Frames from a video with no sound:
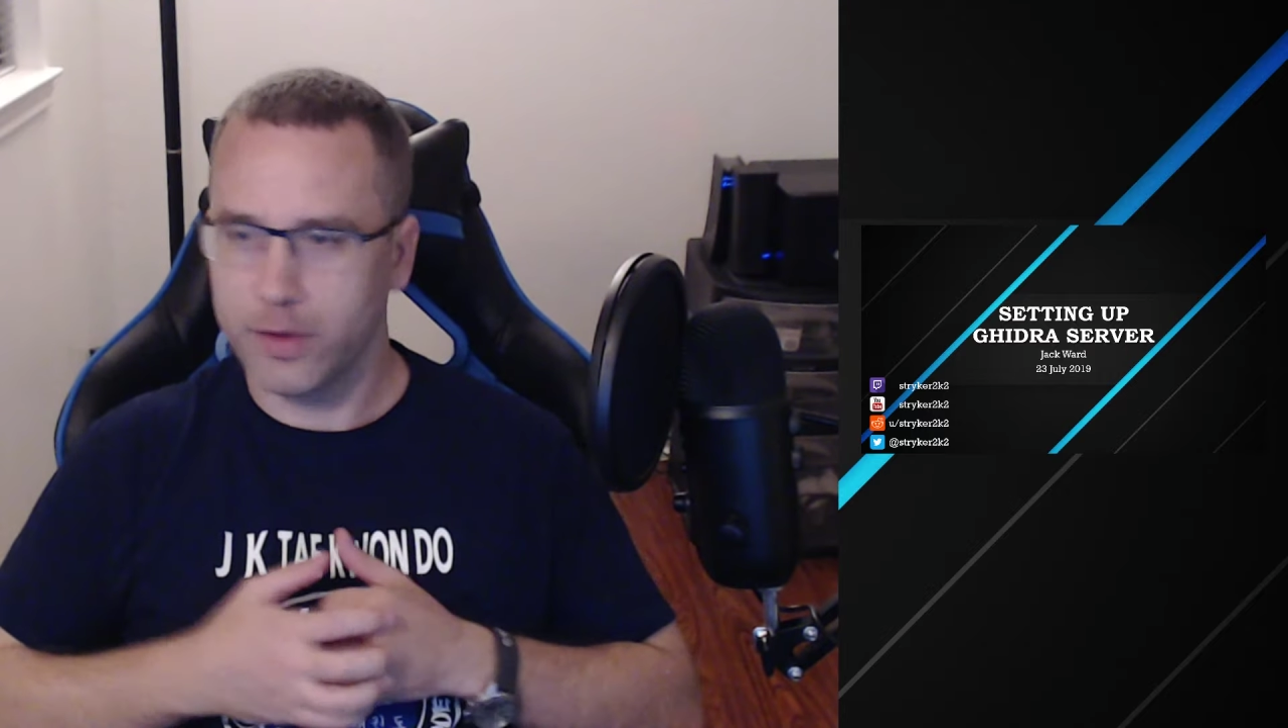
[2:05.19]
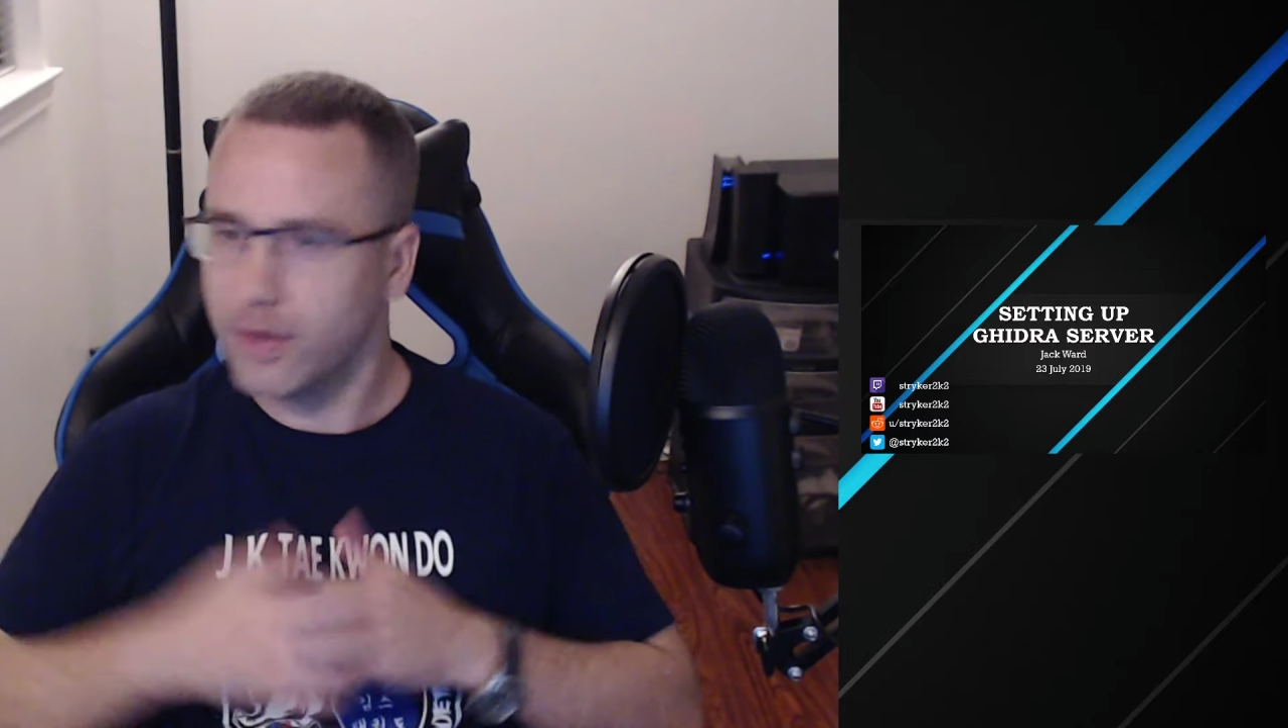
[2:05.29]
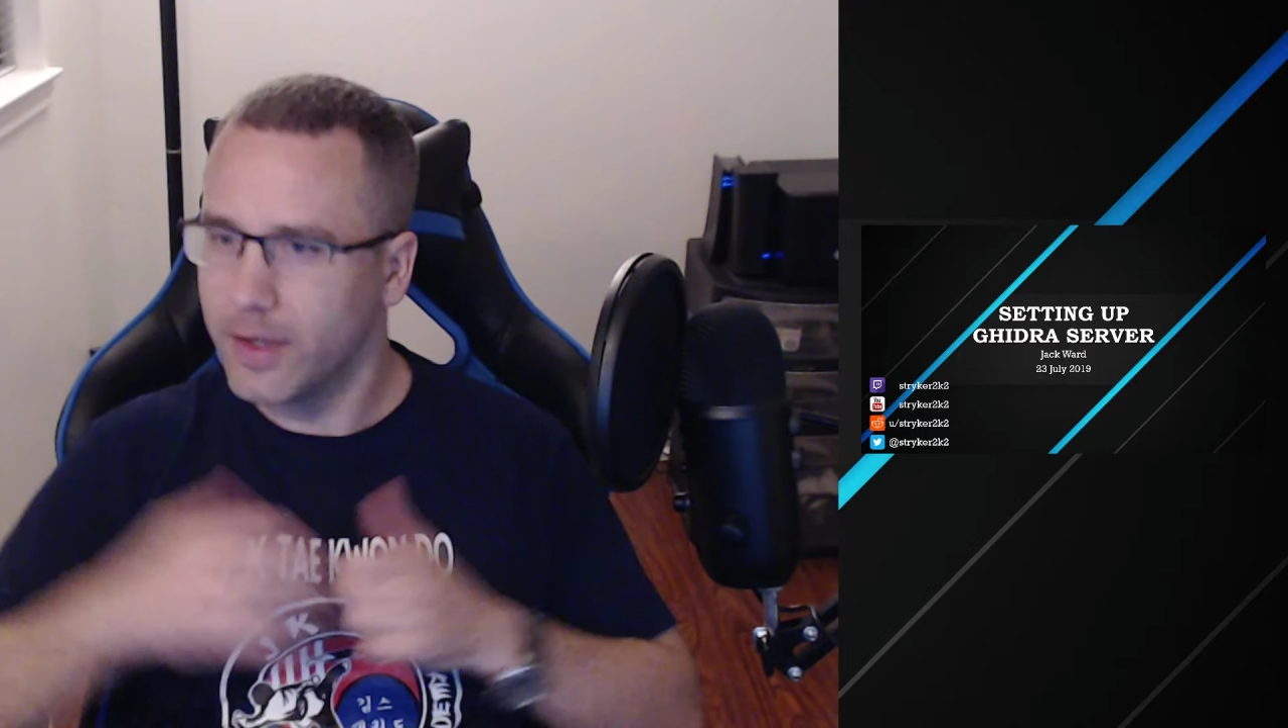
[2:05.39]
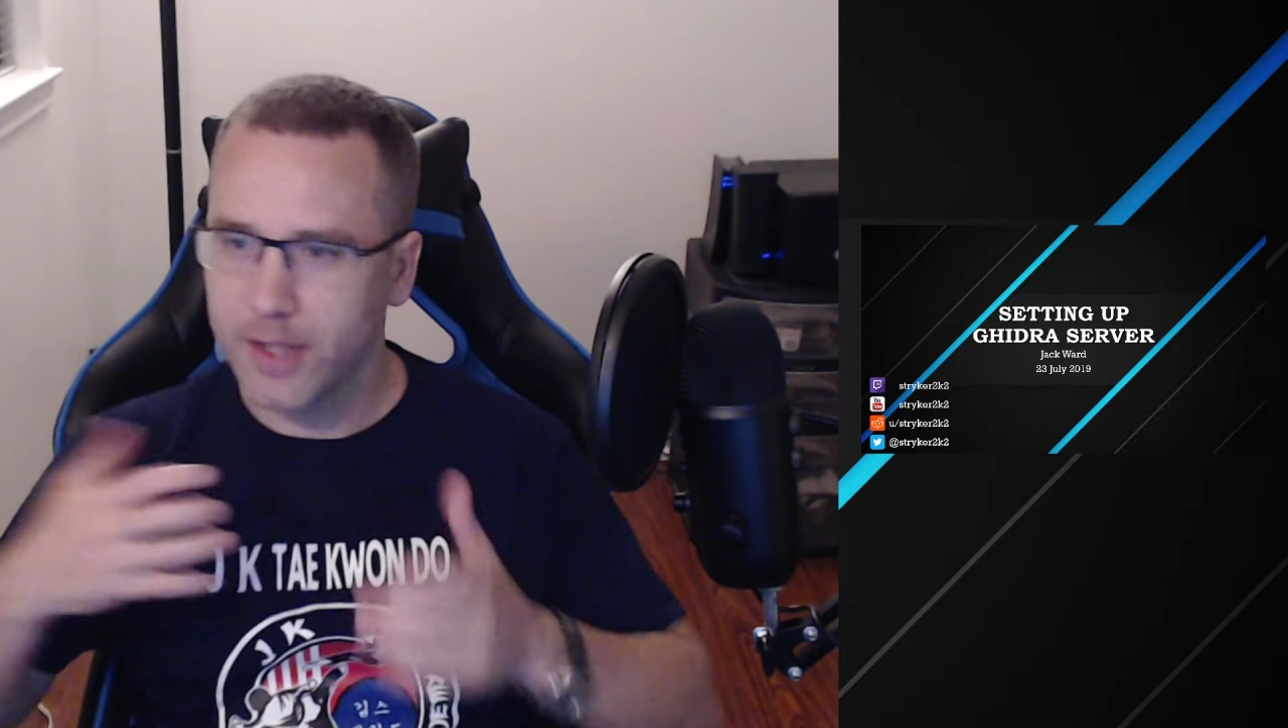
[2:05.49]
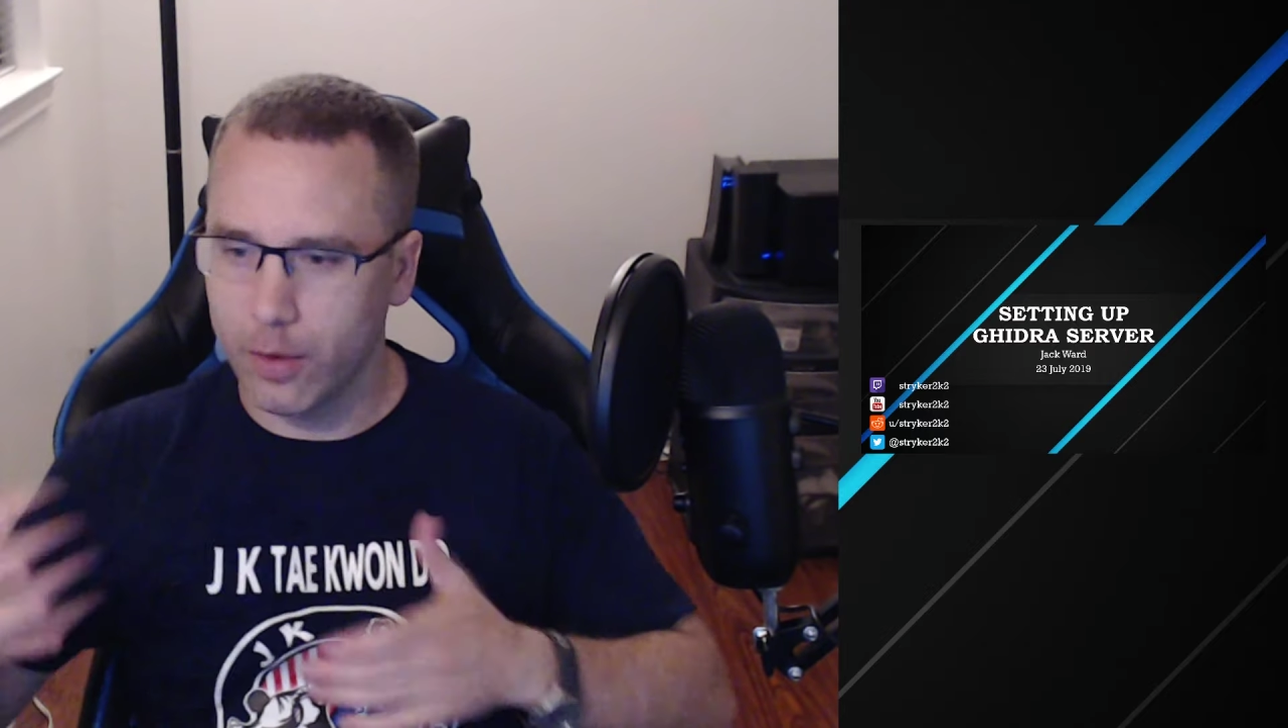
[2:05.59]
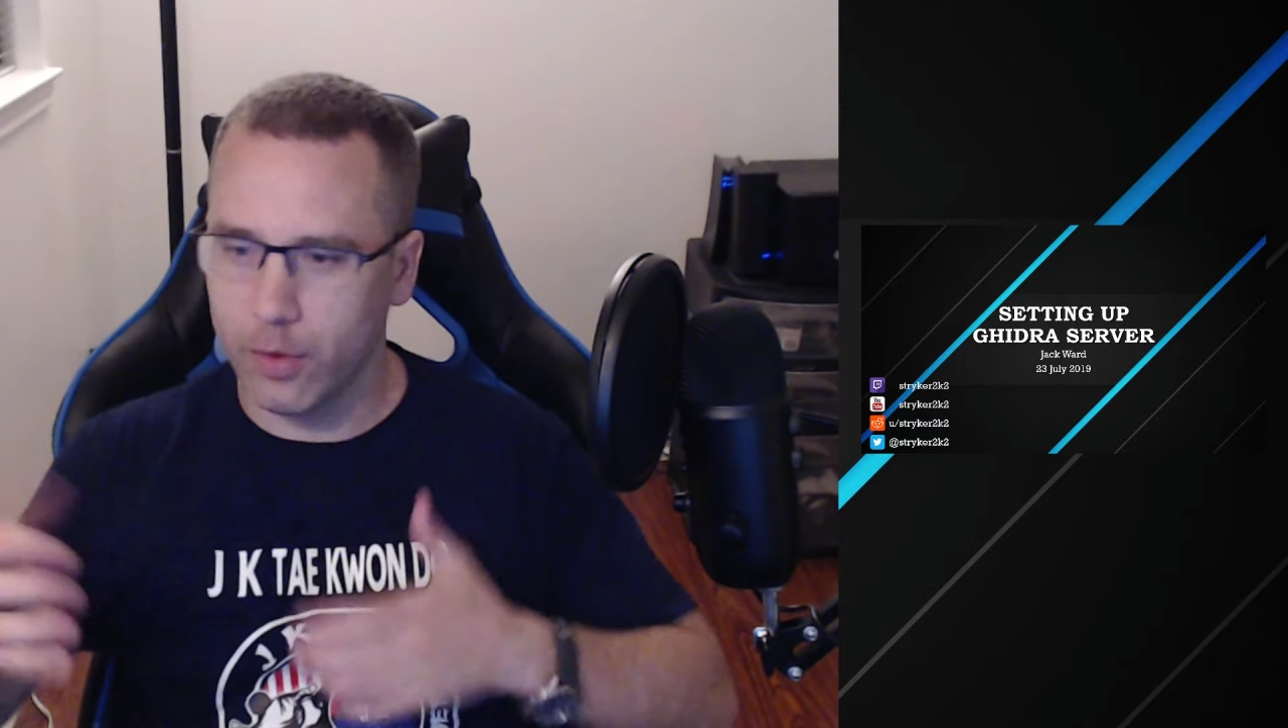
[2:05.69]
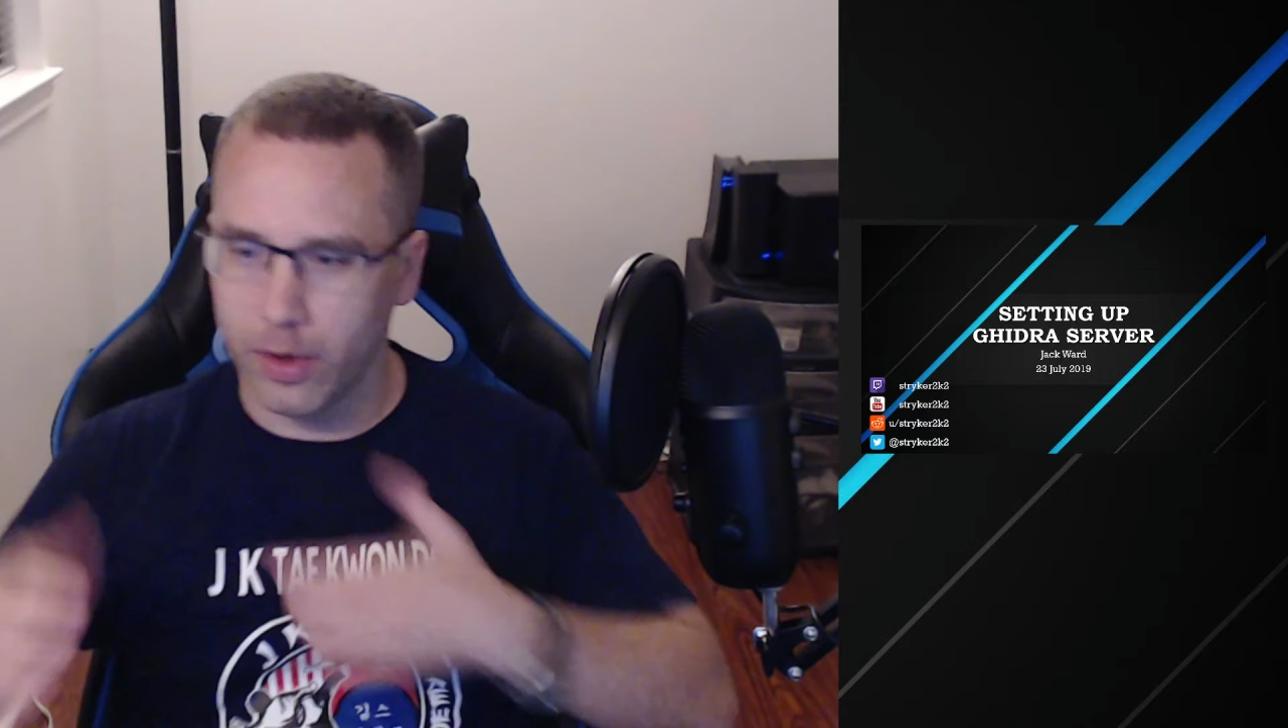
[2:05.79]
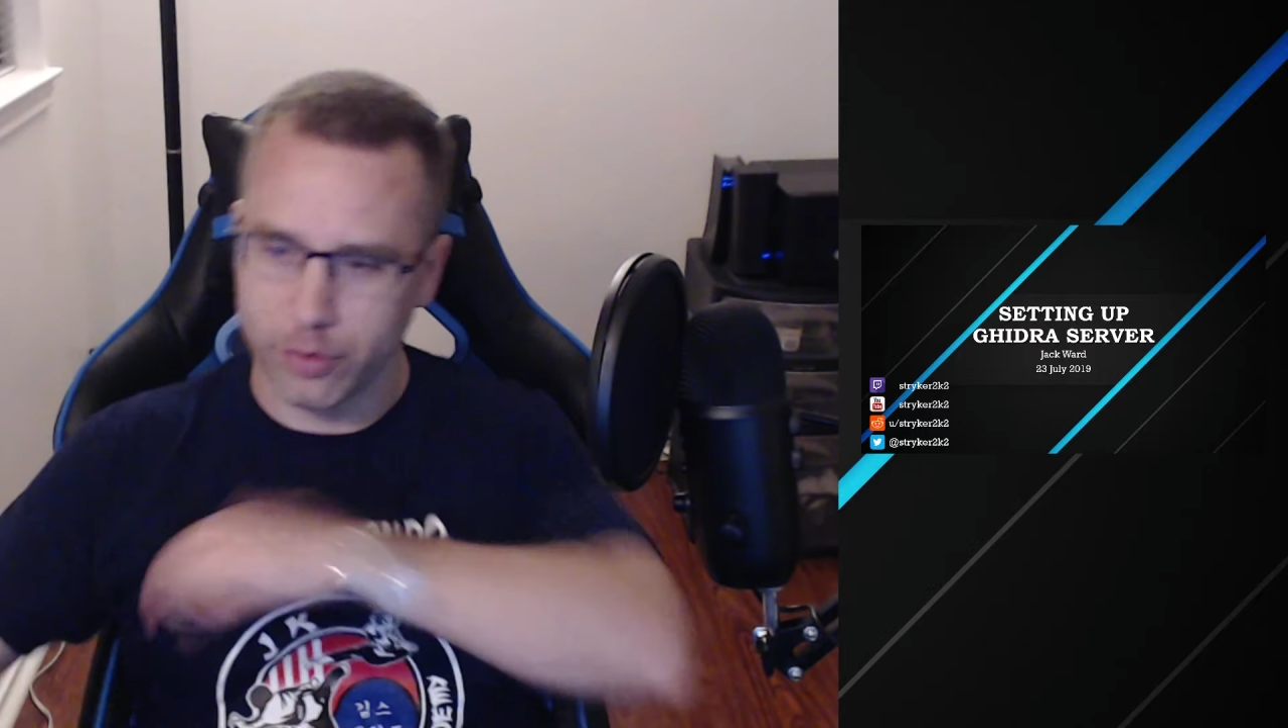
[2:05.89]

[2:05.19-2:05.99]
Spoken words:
So that's kind of what I'm